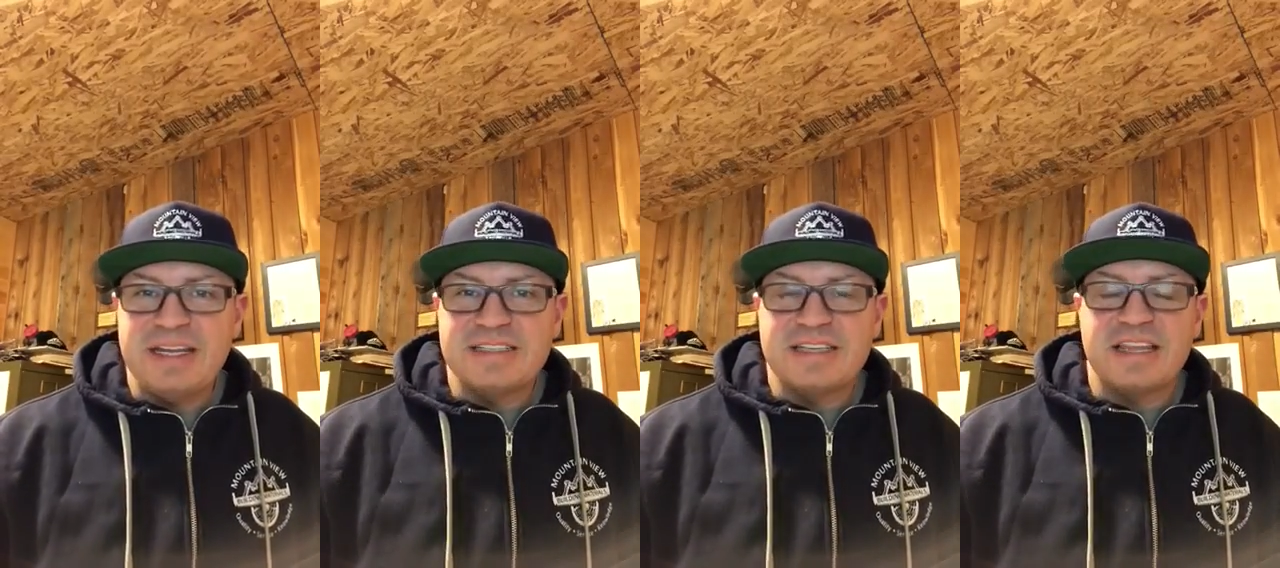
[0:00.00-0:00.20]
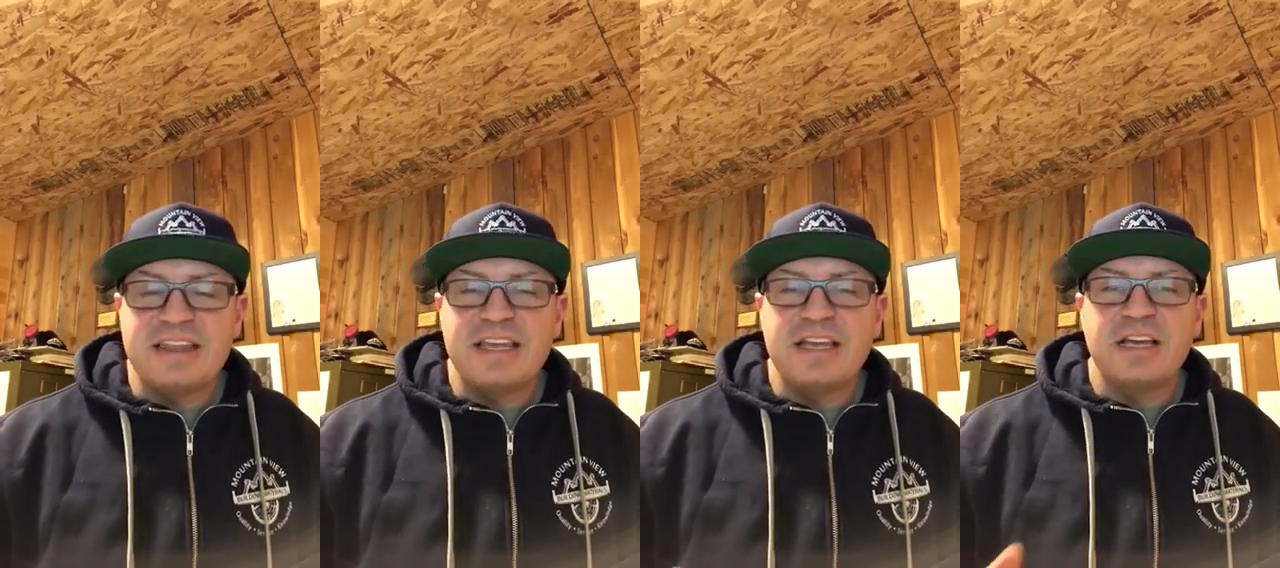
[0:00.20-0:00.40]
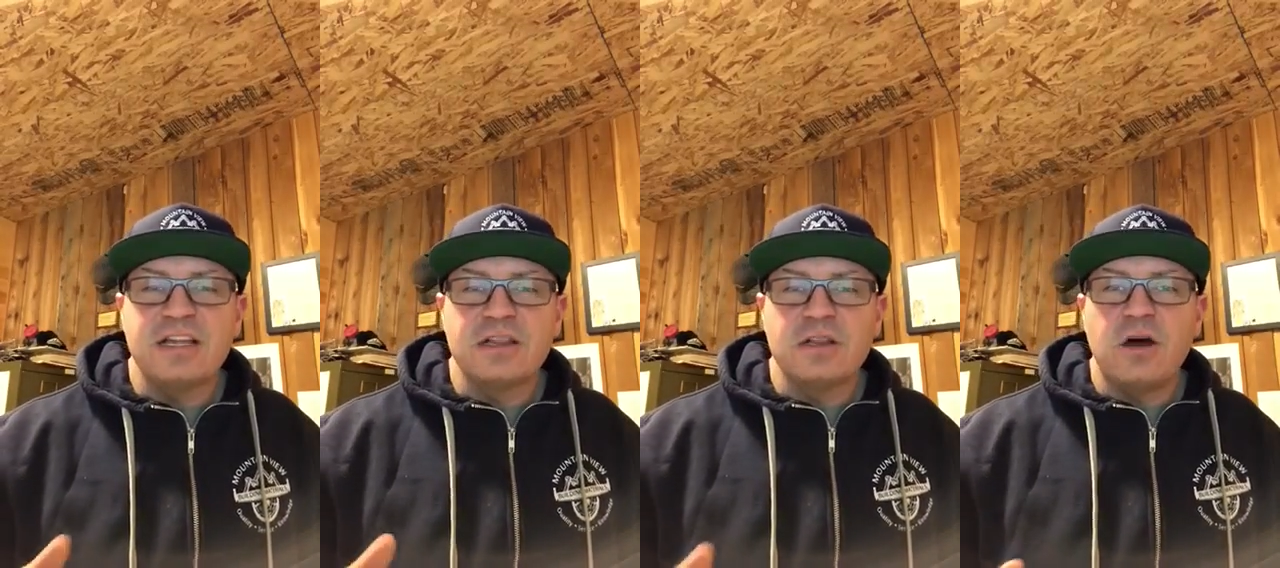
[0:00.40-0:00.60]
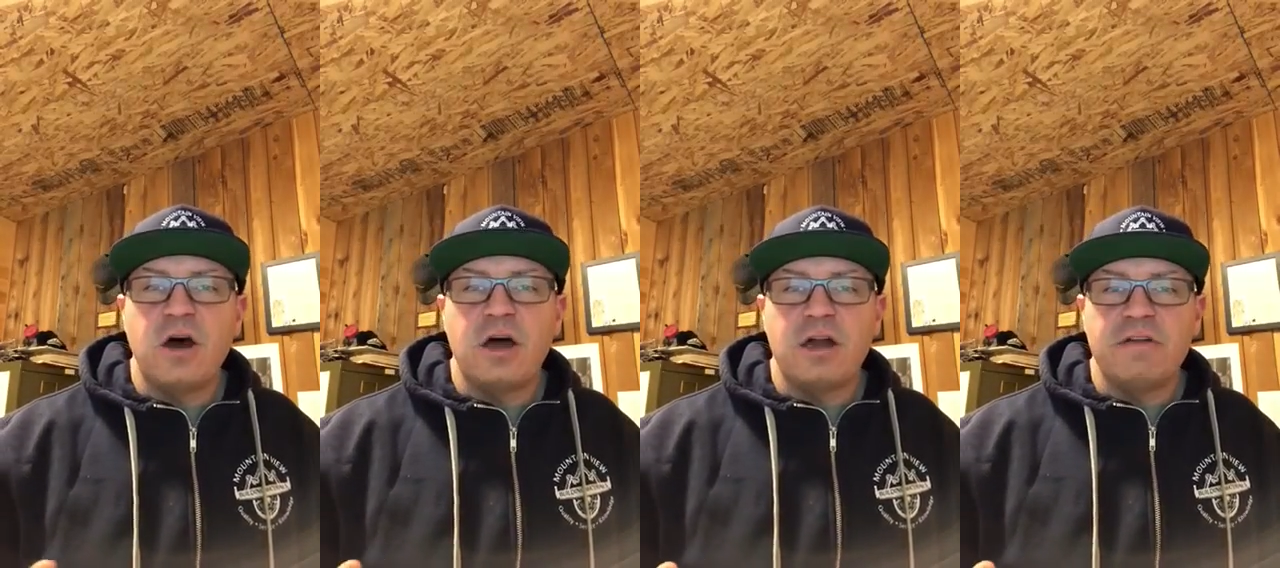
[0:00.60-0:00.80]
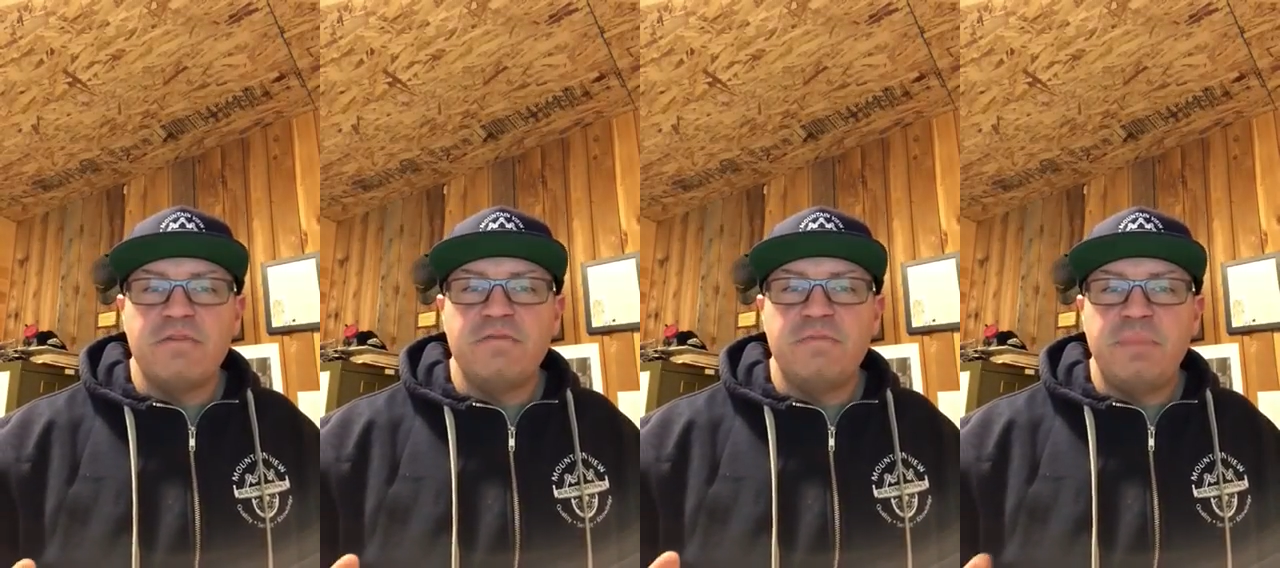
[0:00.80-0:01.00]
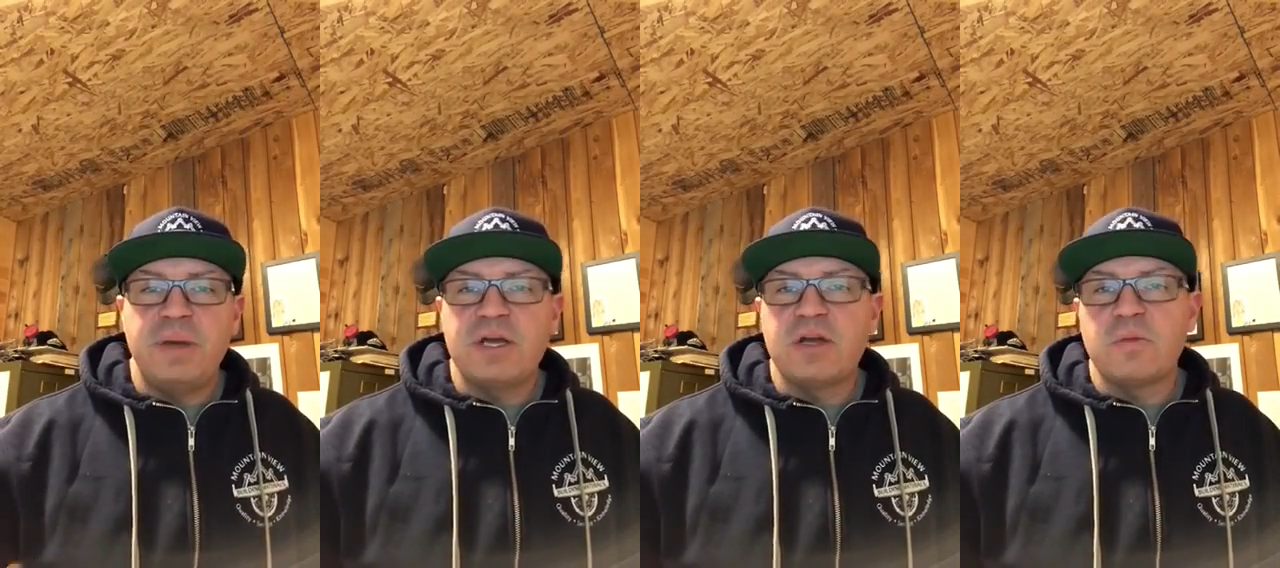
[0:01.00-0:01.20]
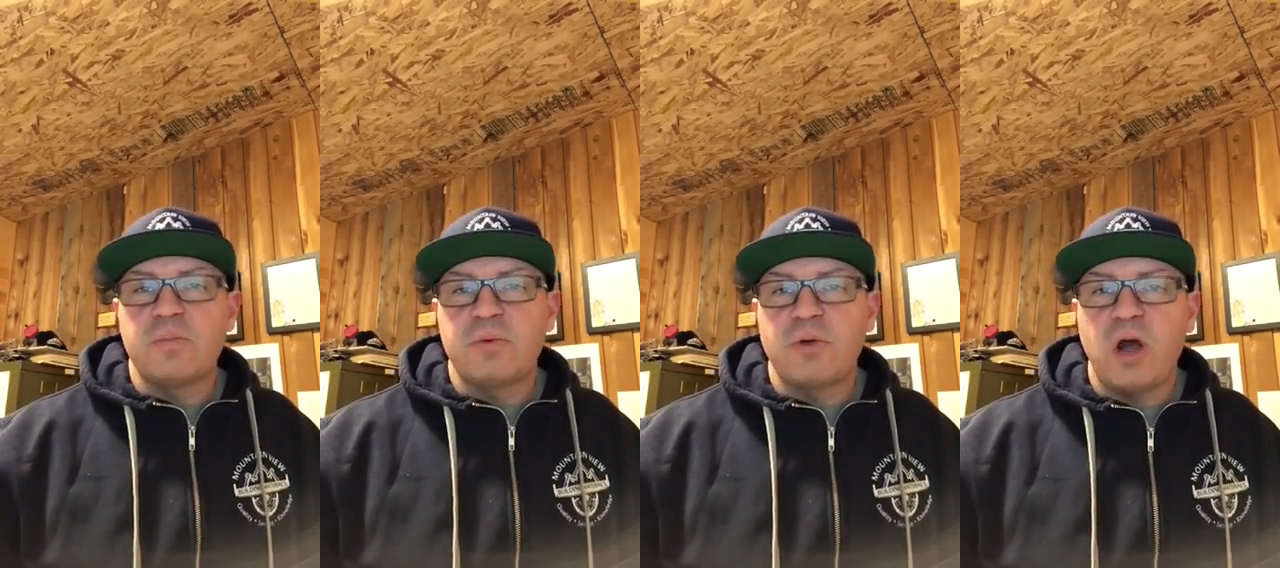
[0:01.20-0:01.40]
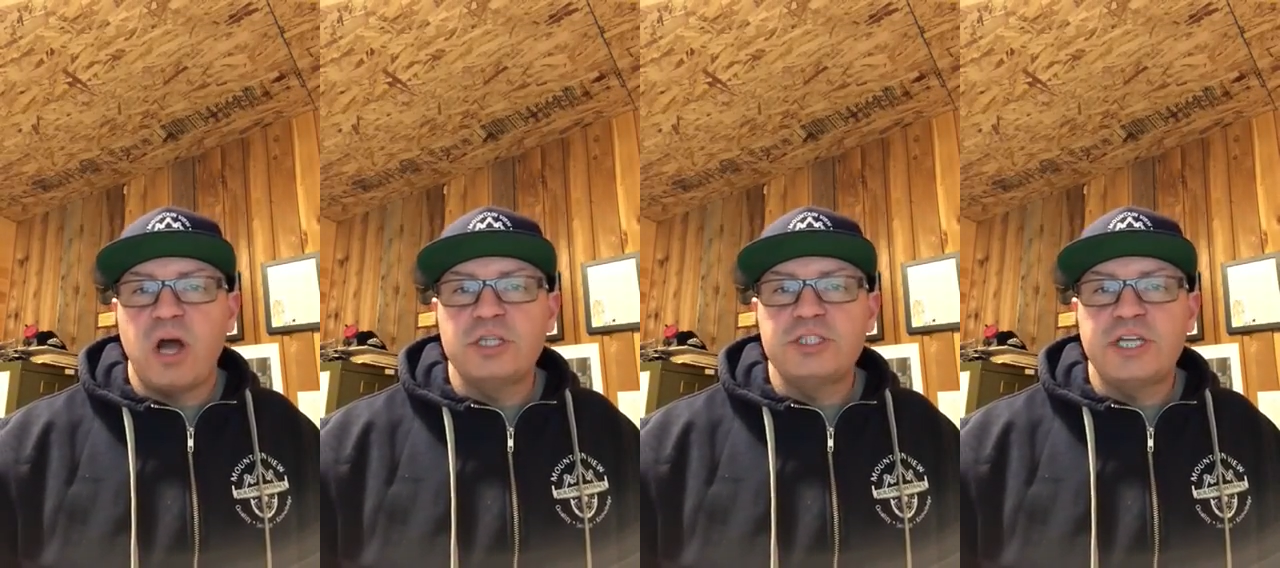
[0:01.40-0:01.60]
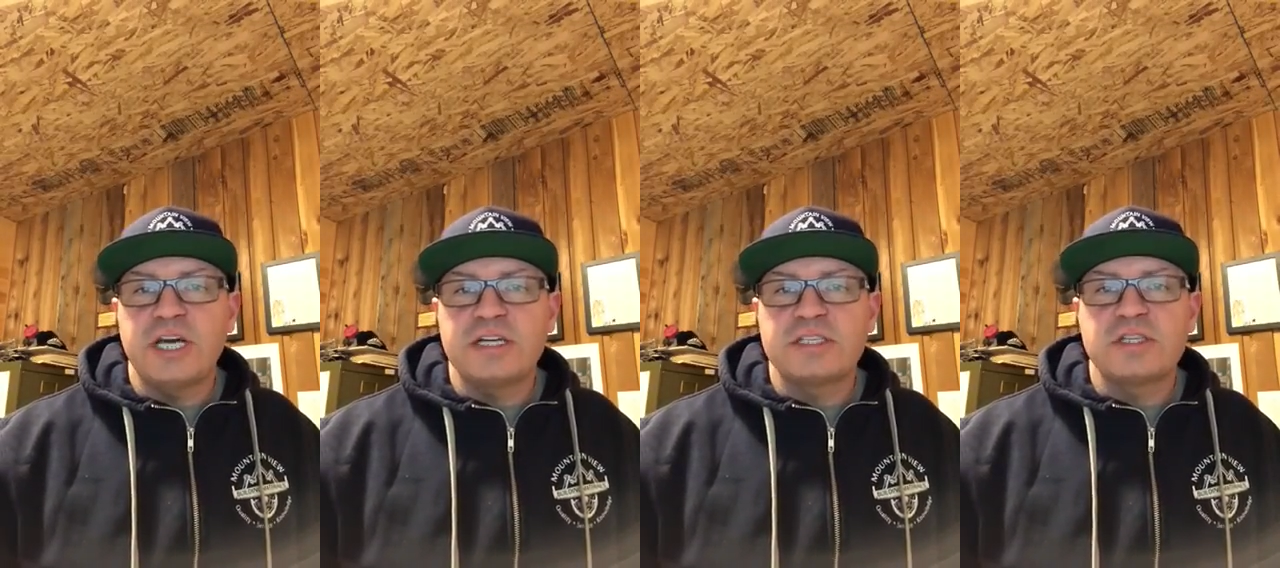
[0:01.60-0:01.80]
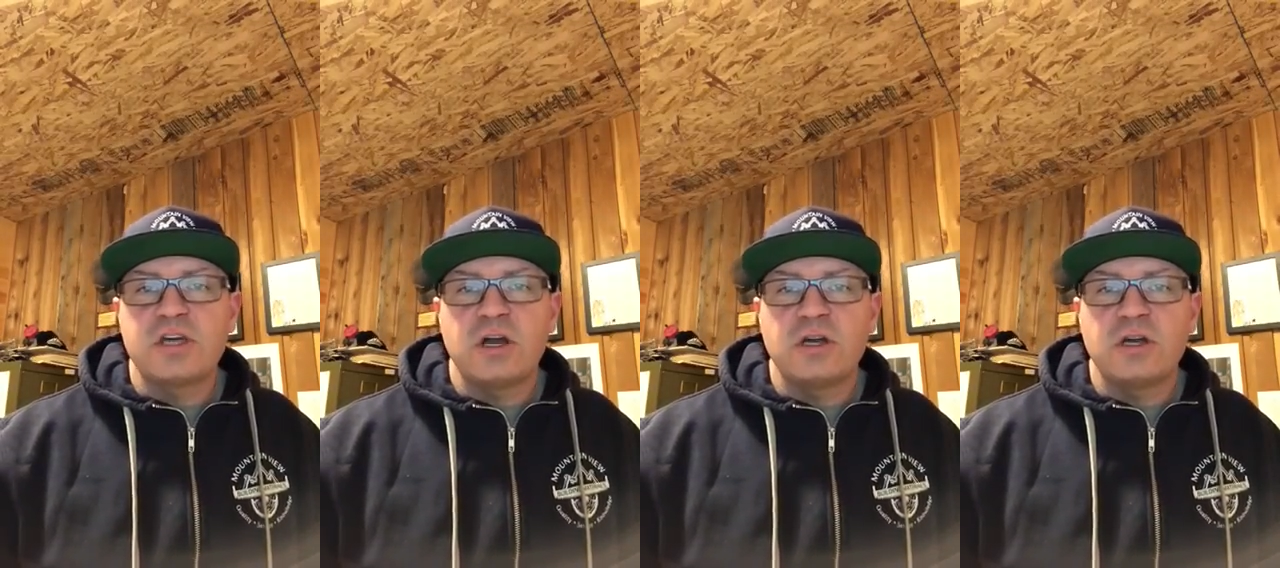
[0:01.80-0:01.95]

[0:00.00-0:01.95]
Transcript: is I think a lot of bigger projects